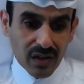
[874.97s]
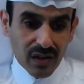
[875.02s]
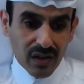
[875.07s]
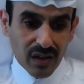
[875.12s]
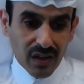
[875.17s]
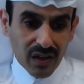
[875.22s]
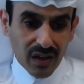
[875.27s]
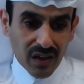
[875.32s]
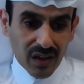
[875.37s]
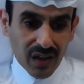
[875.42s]

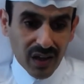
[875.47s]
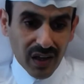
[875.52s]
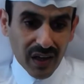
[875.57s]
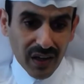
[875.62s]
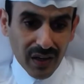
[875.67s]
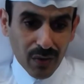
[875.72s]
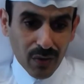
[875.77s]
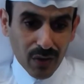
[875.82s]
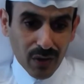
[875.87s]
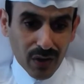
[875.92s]

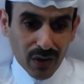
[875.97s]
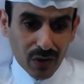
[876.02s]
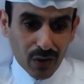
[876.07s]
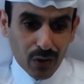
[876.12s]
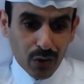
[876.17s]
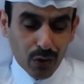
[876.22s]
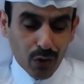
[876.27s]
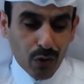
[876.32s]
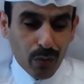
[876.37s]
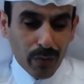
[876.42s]
around,
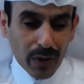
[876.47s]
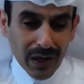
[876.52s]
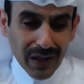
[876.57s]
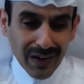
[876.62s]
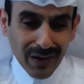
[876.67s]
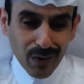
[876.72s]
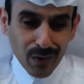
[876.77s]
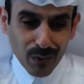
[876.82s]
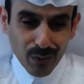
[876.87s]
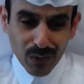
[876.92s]
roaming
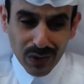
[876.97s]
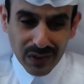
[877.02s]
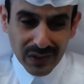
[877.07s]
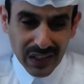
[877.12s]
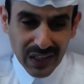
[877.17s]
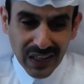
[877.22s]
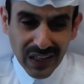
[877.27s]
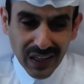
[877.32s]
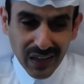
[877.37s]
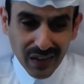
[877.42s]
around the world
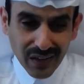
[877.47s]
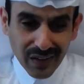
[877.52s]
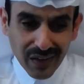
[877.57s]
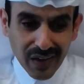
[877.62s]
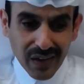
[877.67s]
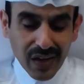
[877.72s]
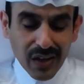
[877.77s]
in a year.